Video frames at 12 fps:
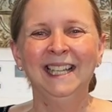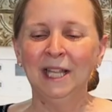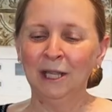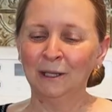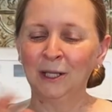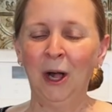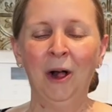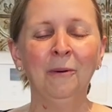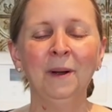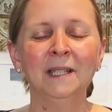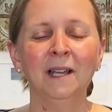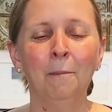there's
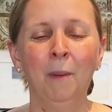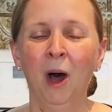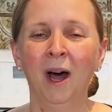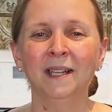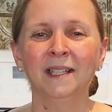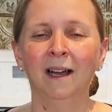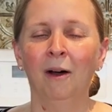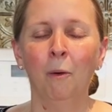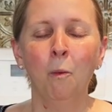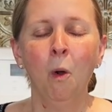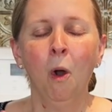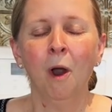always a
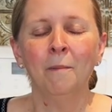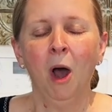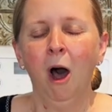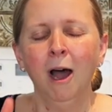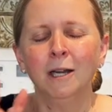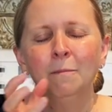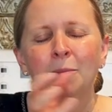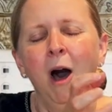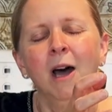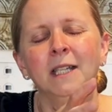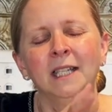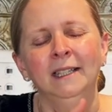warm, hot
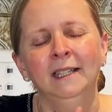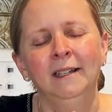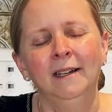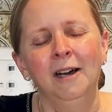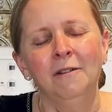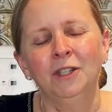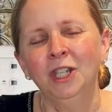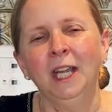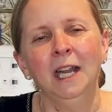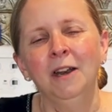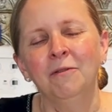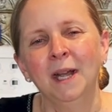pot of
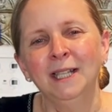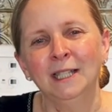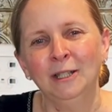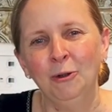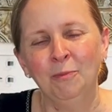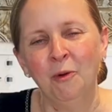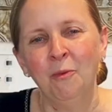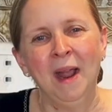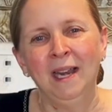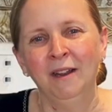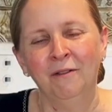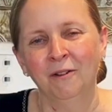chicken and rice soup
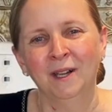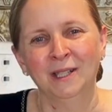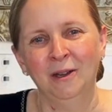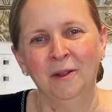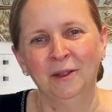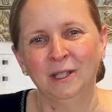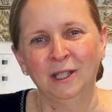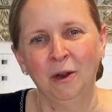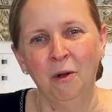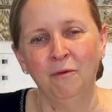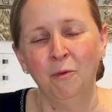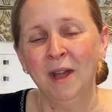waiting for us on the
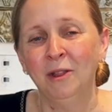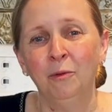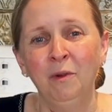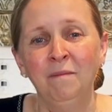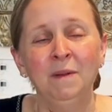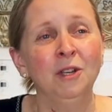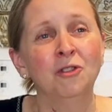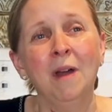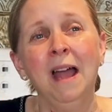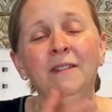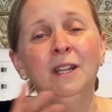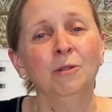stove. Whether we've been
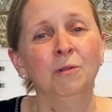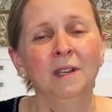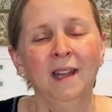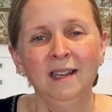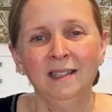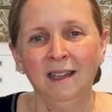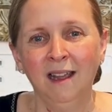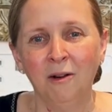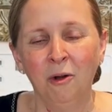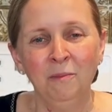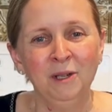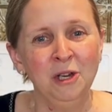driving through the night to get
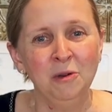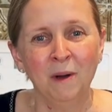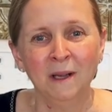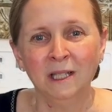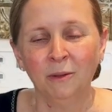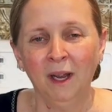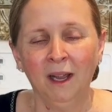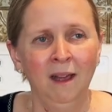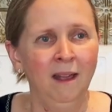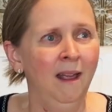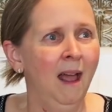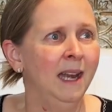home to New Brunswick
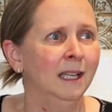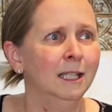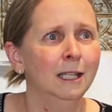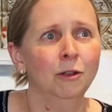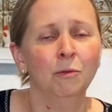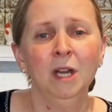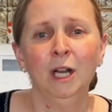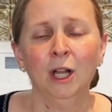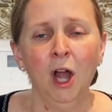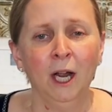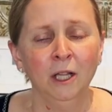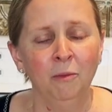and it's 3
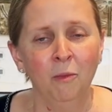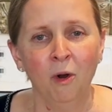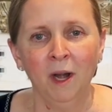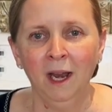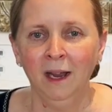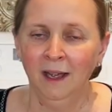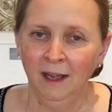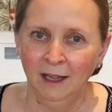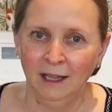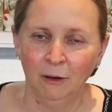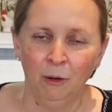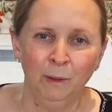o'clock in the morning,
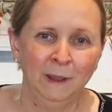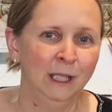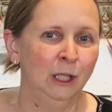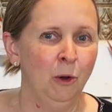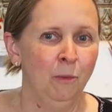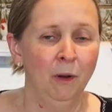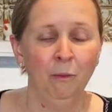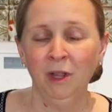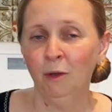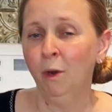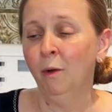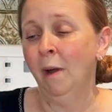there will be soup.
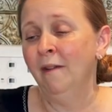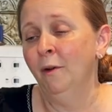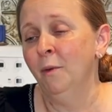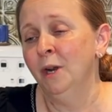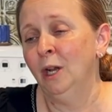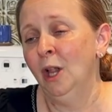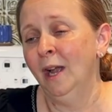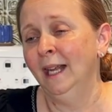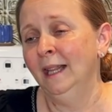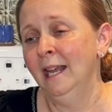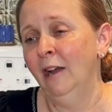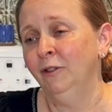Whether we arrive at 1 o'clock
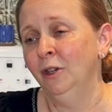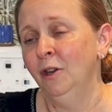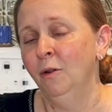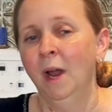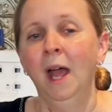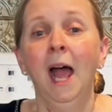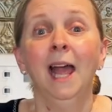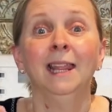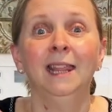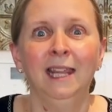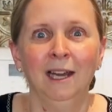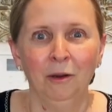in the afternoon,
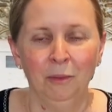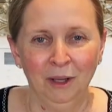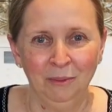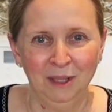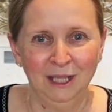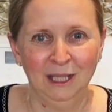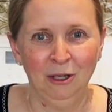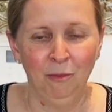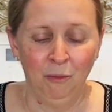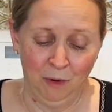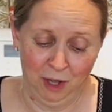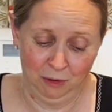there will be
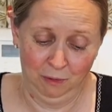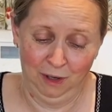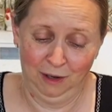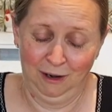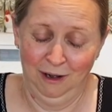soup. Whether we